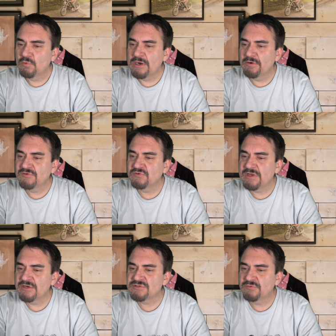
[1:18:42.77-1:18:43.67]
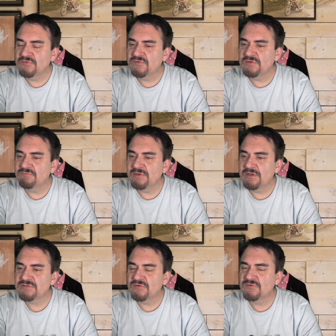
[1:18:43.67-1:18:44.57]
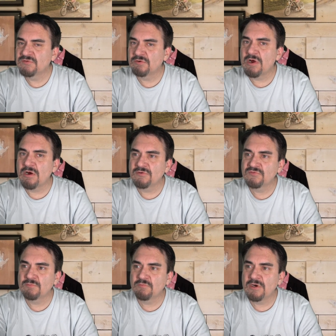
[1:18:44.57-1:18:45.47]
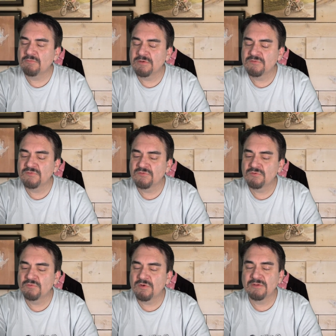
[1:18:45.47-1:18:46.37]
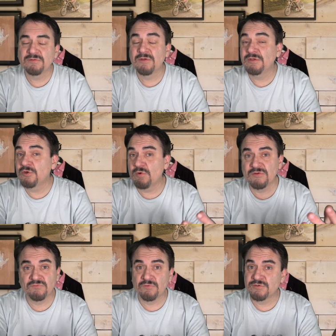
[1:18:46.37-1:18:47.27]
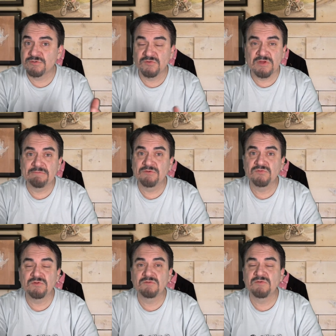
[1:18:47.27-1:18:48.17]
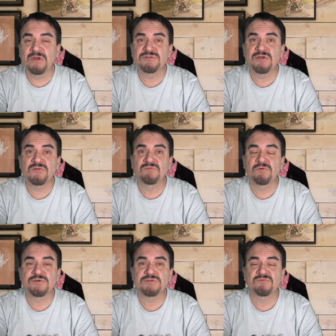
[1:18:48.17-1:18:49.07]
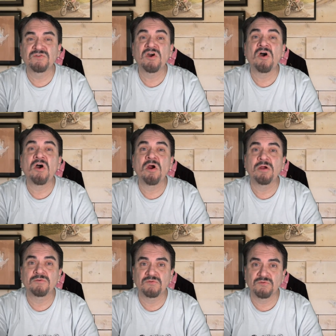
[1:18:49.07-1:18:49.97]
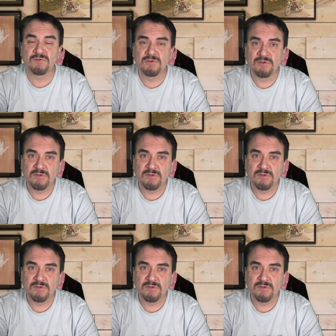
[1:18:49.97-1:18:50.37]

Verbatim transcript: Rare international Disney VHSs. There are some rare ones too. A U.S. version is obviously the VHS version of Cars.